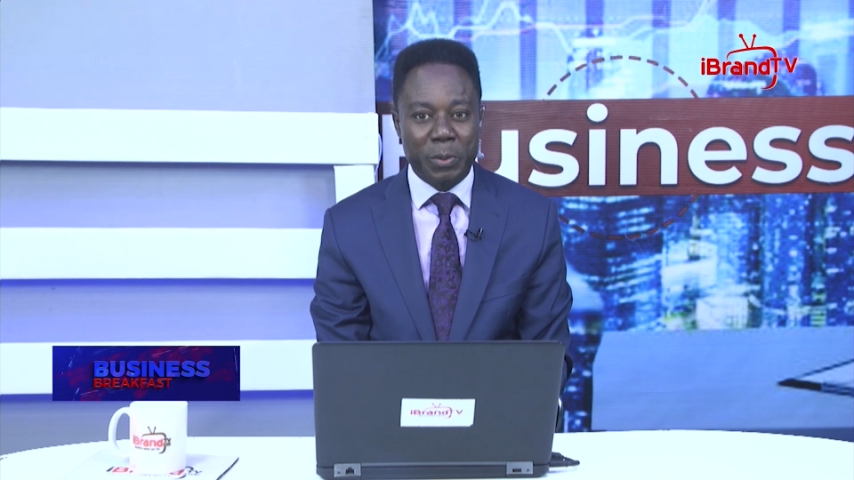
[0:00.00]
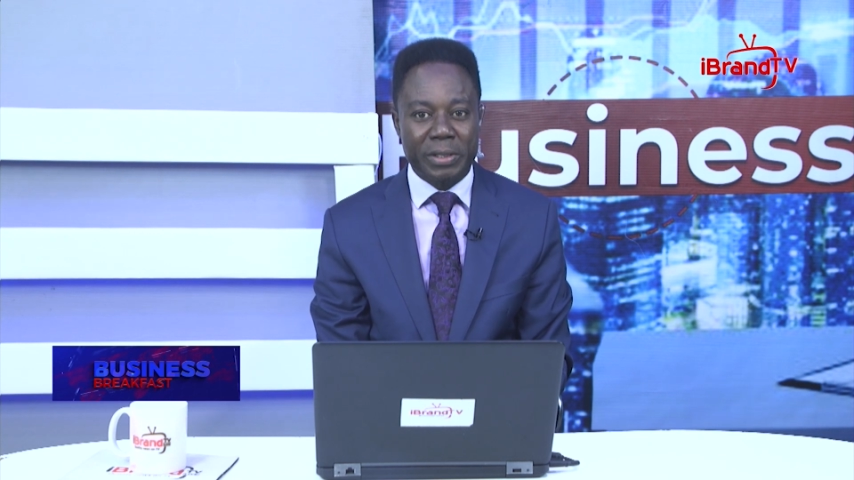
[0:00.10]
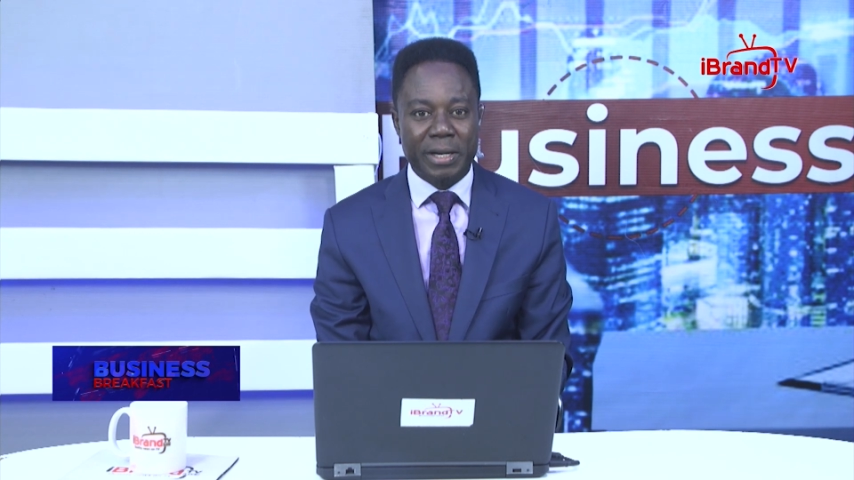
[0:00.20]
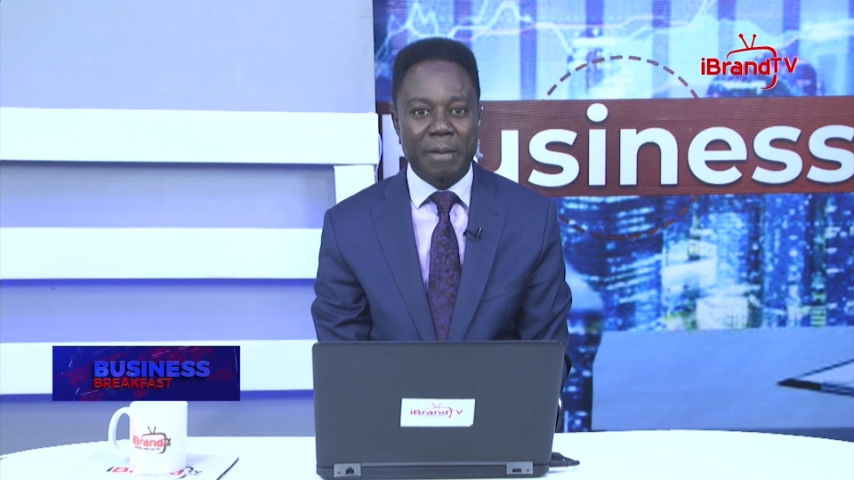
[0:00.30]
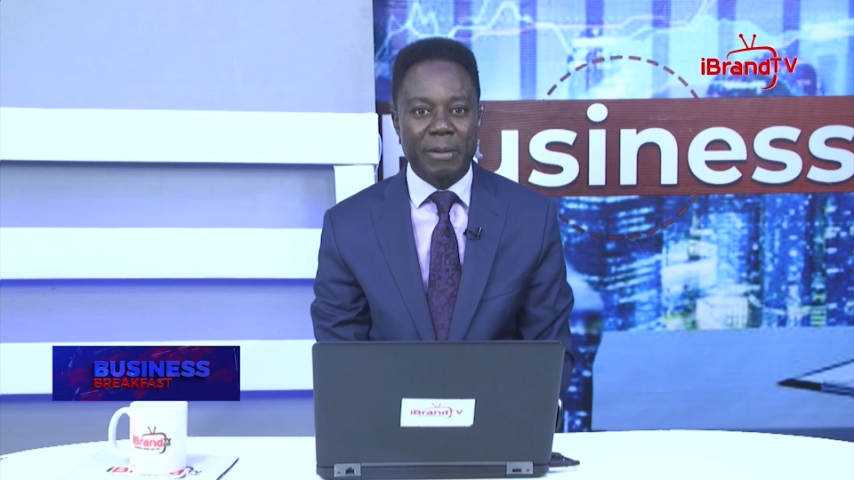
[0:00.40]

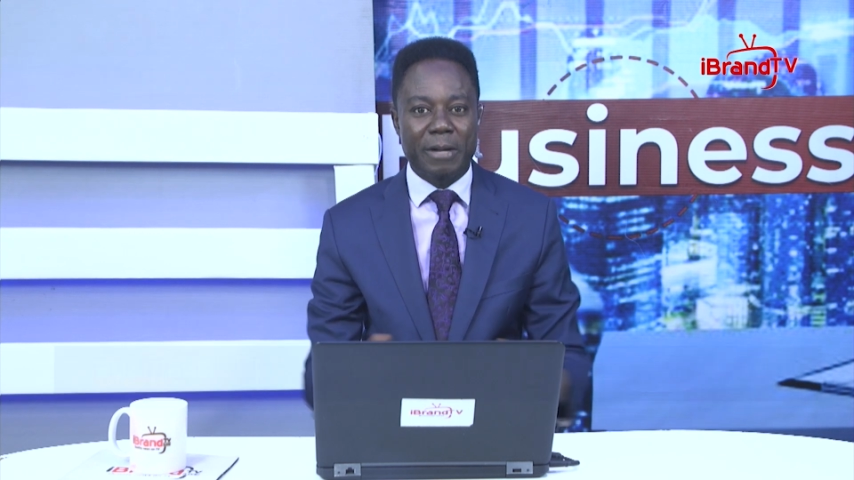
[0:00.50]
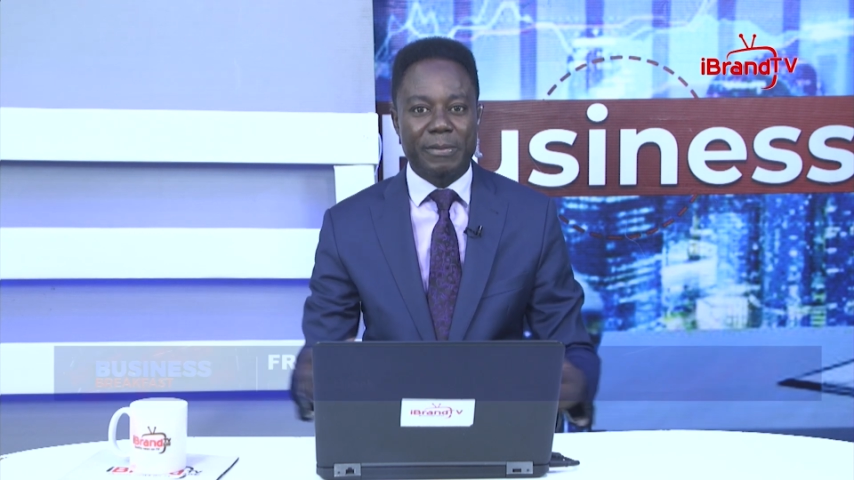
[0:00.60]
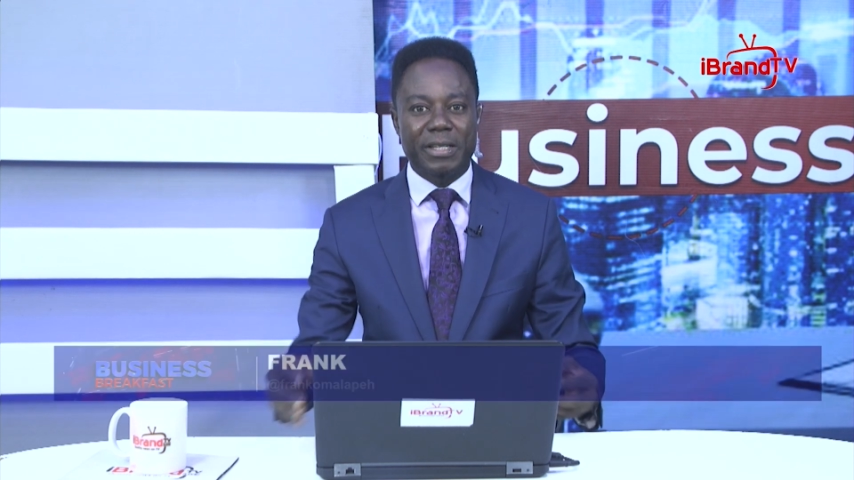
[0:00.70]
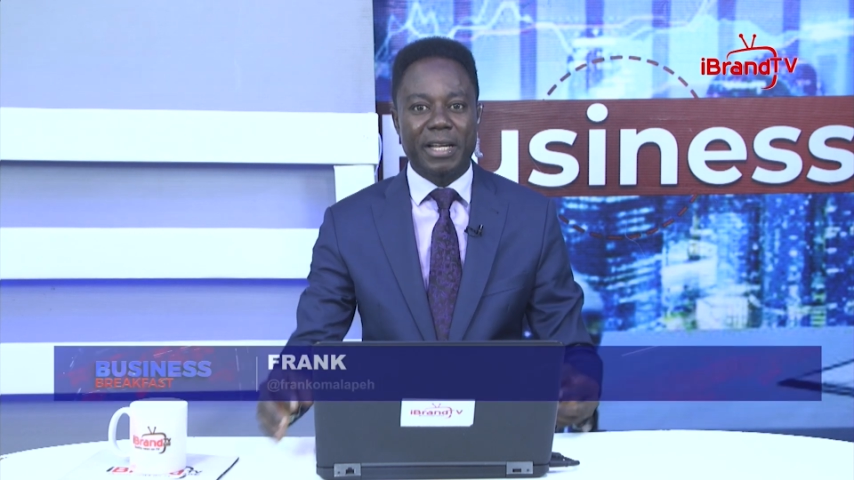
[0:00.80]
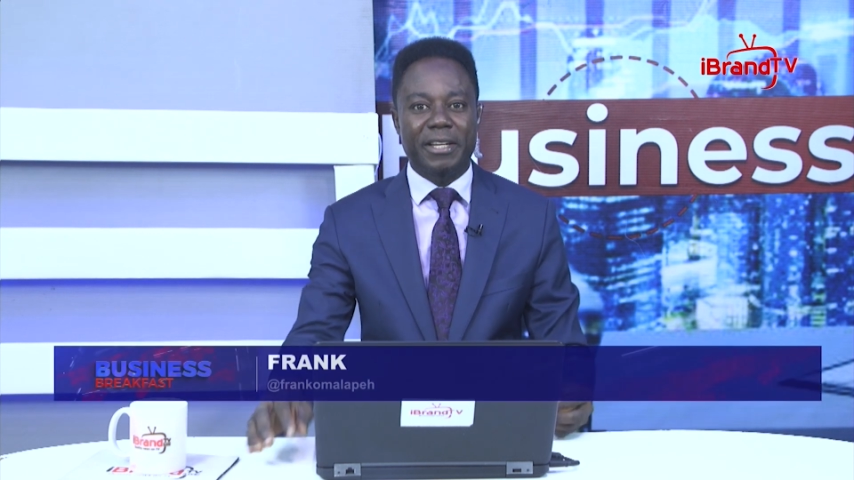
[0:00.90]
what's coming
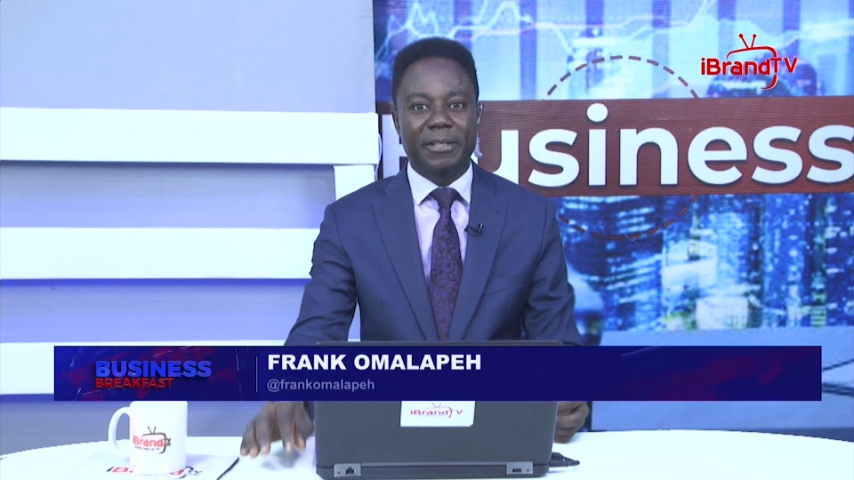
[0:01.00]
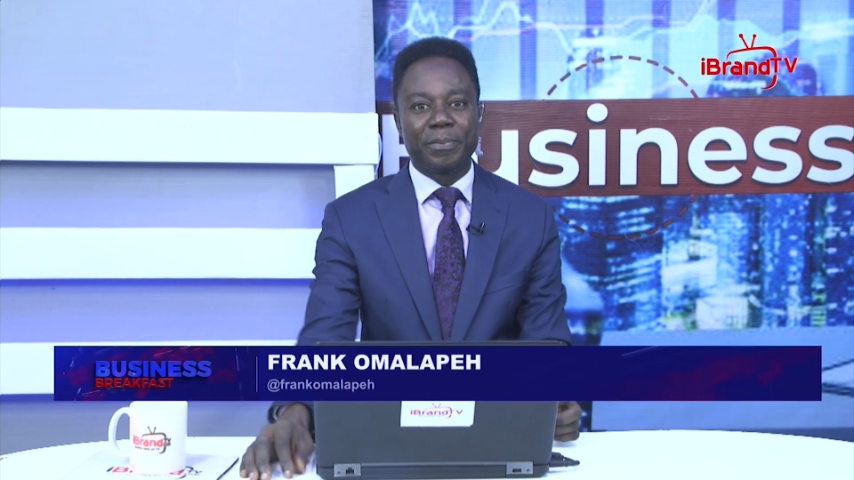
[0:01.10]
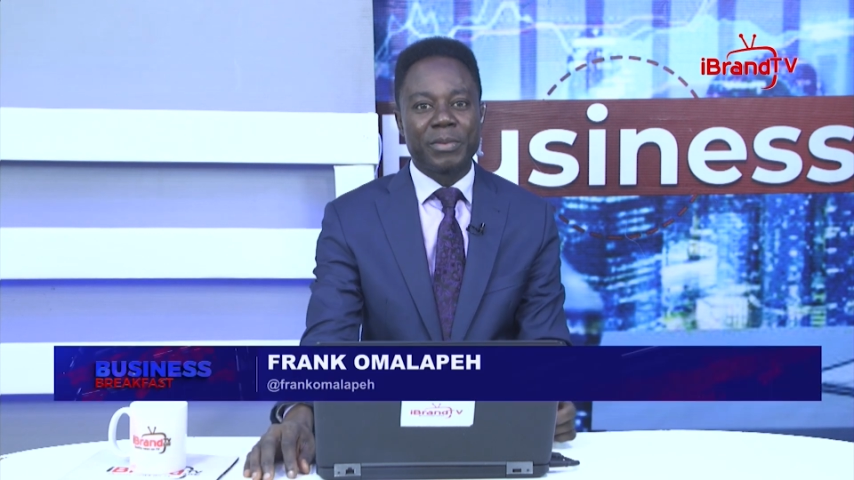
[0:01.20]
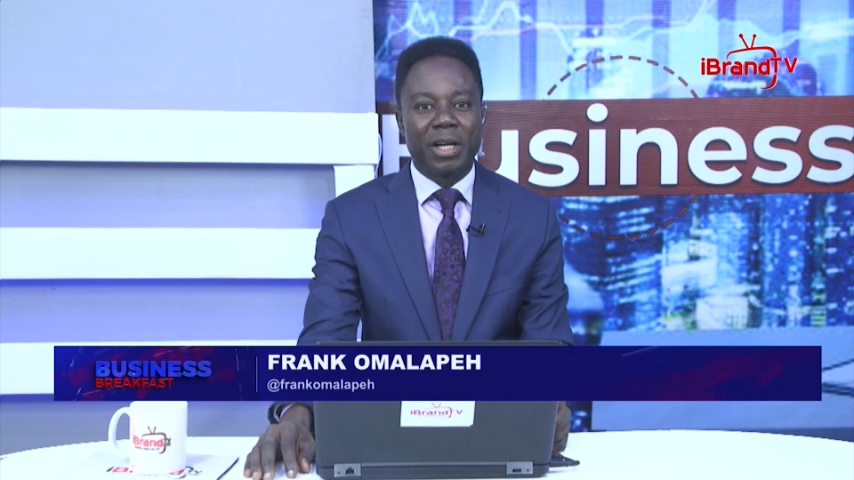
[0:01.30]
up today